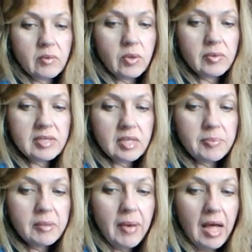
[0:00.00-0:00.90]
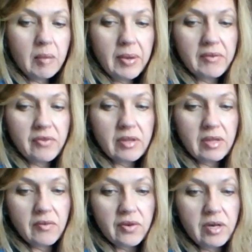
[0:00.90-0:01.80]
We will deeply palpate for the
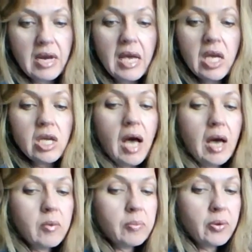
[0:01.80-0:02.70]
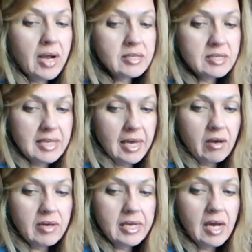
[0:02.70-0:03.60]
liver. I will press
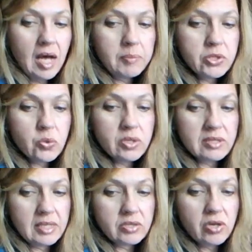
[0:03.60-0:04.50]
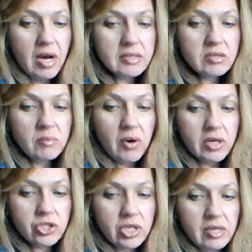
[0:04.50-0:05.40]
down and up towards the intercostal
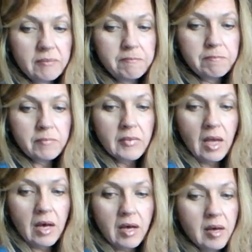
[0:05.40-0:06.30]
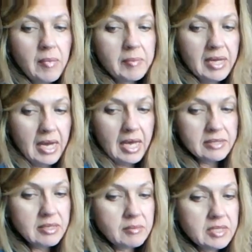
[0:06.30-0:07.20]
margin. I'm going to
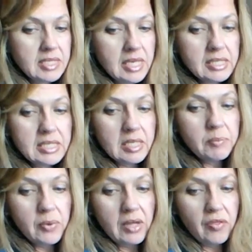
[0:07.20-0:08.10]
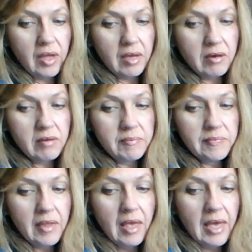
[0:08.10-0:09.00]
ask him to take a deep breath in,
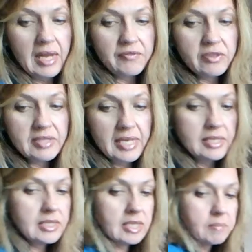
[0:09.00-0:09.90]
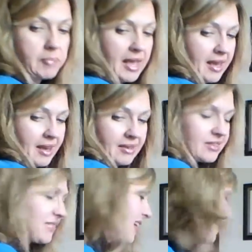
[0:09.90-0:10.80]
and if there's any deep pain,
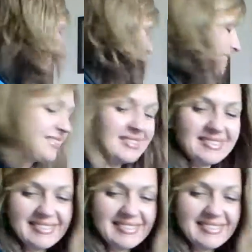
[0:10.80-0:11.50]
no, not yet.